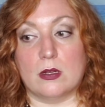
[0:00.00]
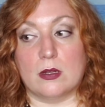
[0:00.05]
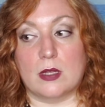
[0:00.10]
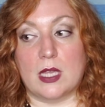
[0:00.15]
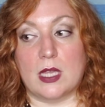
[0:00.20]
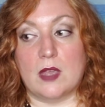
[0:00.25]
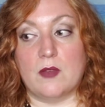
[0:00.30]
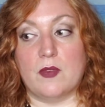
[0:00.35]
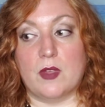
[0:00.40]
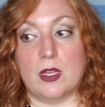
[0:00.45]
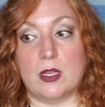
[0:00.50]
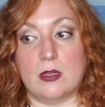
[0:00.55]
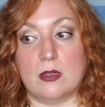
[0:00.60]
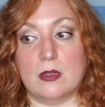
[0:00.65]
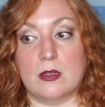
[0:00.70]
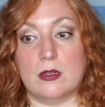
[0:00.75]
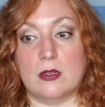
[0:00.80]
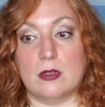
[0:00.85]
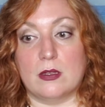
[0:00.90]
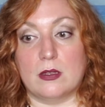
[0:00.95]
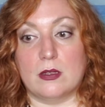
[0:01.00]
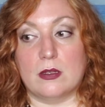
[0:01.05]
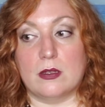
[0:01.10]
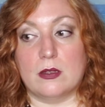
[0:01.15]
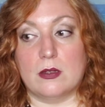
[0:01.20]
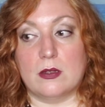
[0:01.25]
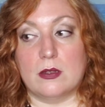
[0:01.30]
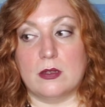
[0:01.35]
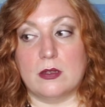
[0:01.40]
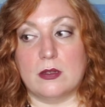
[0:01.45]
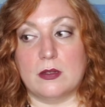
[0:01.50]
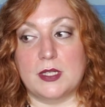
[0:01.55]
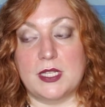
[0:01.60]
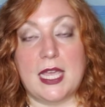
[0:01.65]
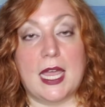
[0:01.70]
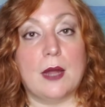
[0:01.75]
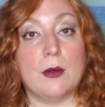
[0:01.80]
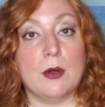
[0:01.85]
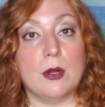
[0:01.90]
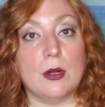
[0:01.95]
even
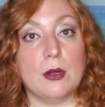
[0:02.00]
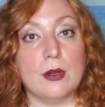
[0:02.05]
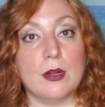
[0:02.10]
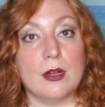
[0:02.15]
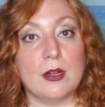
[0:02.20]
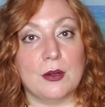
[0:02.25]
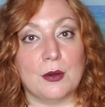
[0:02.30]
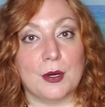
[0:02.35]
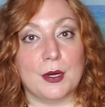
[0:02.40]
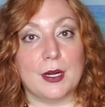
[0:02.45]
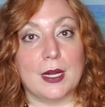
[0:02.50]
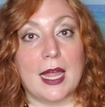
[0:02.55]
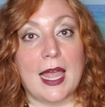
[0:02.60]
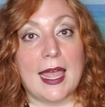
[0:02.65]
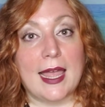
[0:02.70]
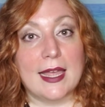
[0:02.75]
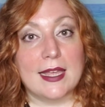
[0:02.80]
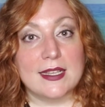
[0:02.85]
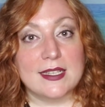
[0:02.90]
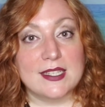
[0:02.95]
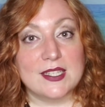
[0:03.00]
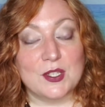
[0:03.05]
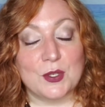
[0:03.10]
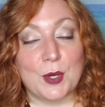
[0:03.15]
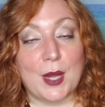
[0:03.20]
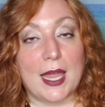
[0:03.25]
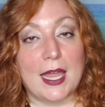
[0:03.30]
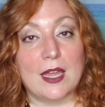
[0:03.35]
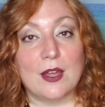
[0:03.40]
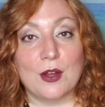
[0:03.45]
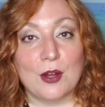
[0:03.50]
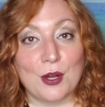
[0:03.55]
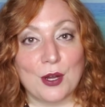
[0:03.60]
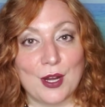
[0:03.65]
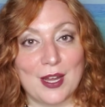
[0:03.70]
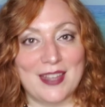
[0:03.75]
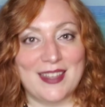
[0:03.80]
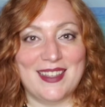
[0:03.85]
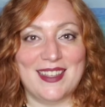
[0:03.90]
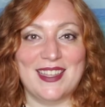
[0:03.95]
terror or angst or
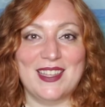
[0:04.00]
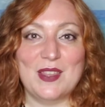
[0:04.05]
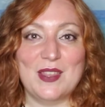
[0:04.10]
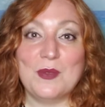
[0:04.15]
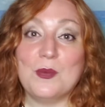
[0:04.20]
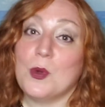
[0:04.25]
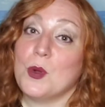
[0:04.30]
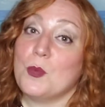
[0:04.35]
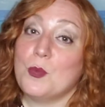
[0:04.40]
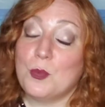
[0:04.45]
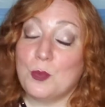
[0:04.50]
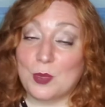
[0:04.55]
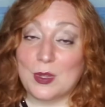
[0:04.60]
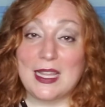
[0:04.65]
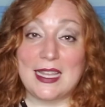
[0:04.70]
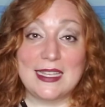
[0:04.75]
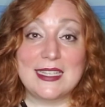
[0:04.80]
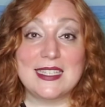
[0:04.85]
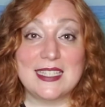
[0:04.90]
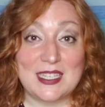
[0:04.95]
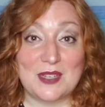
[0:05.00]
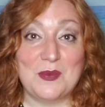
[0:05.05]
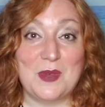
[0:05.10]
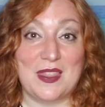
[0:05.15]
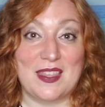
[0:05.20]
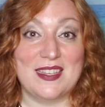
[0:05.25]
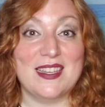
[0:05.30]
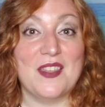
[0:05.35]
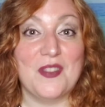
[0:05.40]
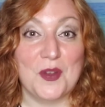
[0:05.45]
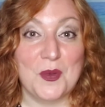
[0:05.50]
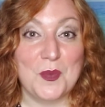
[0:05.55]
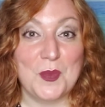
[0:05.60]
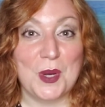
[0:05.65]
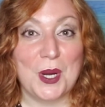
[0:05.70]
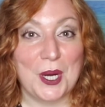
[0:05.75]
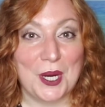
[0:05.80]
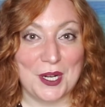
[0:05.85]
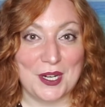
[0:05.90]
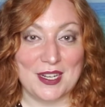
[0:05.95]
anger, we're blended with another
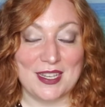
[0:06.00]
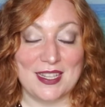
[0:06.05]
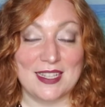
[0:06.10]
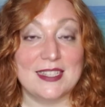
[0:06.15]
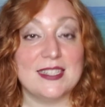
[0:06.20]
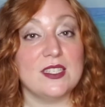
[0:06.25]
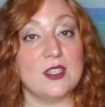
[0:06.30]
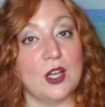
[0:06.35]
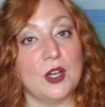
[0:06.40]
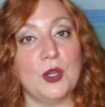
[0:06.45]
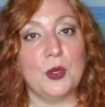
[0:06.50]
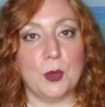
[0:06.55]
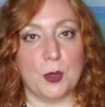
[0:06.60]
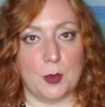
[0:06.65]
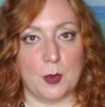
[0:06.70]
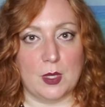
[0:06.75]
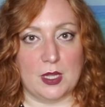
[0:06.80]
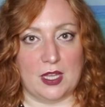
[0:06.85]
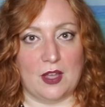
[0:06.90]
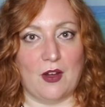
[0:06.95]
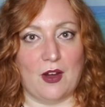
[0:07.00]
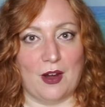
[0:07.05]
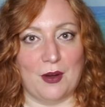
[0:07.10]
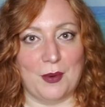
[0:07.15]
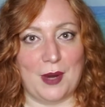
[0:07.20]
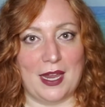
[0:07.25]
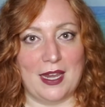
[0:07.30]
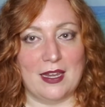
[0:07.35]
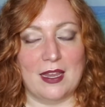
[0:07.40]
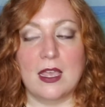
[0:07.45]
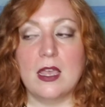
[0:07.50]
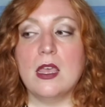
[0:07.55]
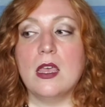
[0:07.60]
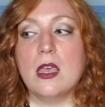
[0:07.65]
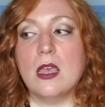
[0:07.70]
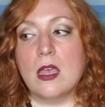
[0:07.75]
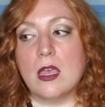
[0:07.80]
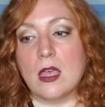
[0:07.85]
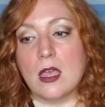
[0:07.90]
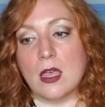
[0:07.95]
part. That's not who we really are, right?
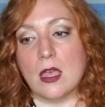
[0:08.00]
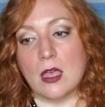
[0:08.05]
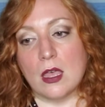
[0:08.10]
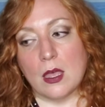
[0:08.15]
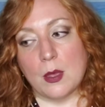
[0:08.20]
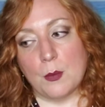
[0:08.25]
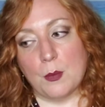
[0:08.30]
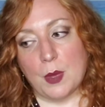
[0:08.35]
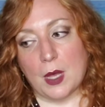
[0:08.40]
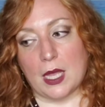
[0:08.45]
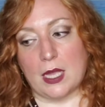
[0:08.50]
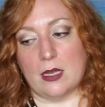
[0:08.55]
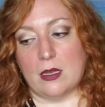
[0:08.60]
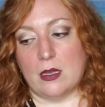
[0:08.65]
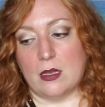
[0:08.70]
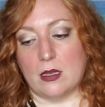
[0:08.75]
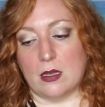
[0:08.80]
But